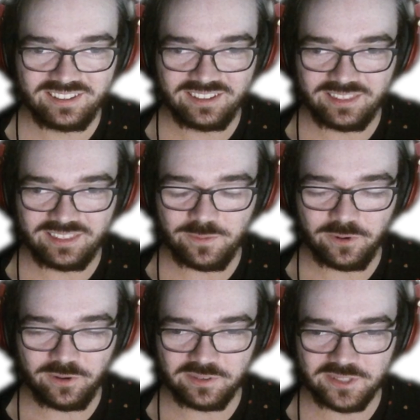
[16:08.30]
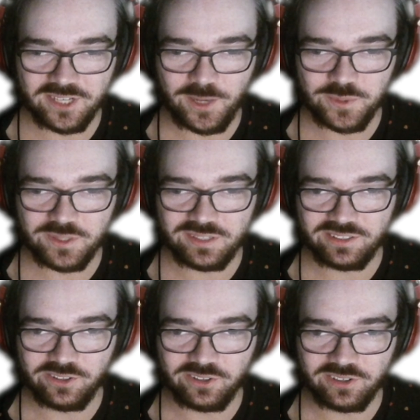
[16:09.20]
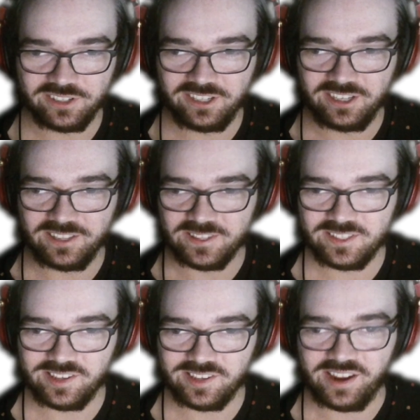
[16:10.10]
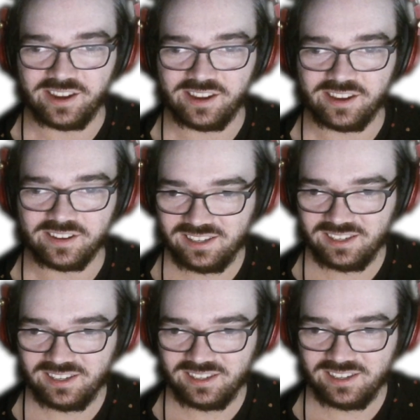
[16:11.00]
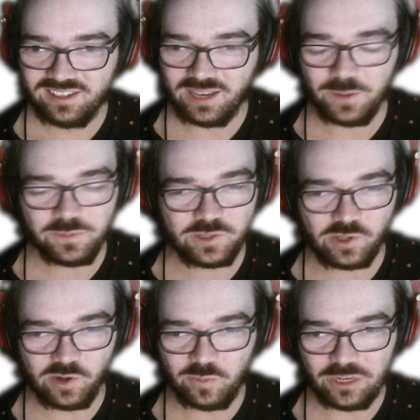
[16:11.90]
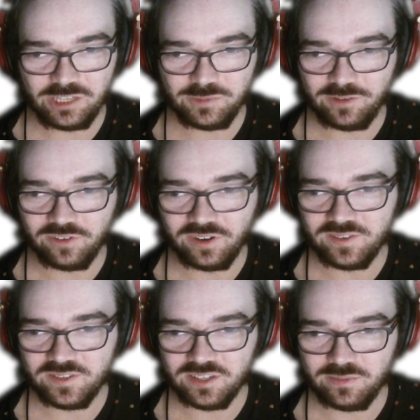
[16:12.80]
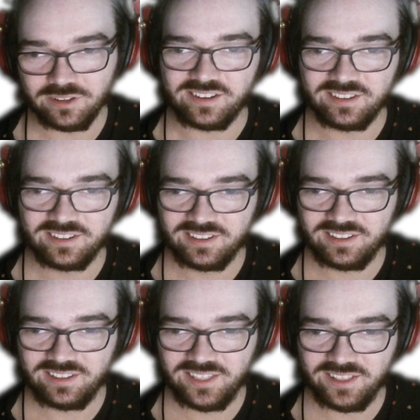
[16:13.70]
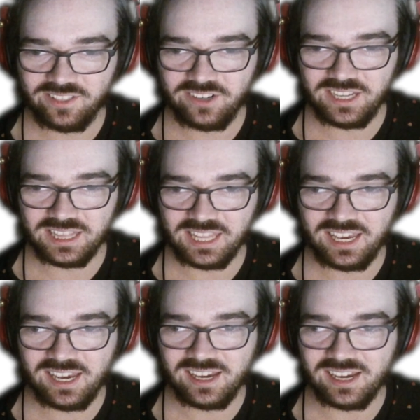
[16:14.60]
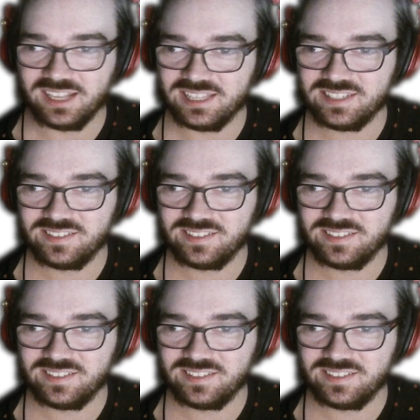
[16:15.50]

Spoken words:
Their prototypes look insane. I'm so impressed by figures this month. Look at that.